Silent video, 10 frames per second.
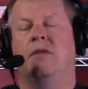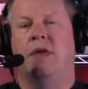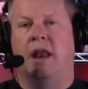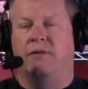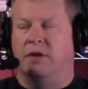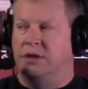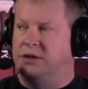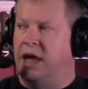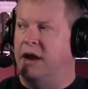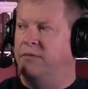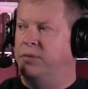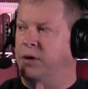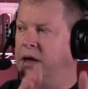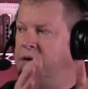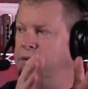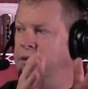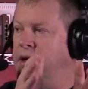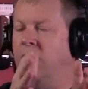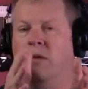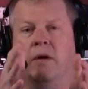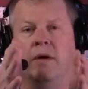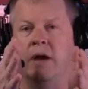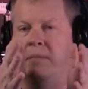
that if instead of putting, you know, a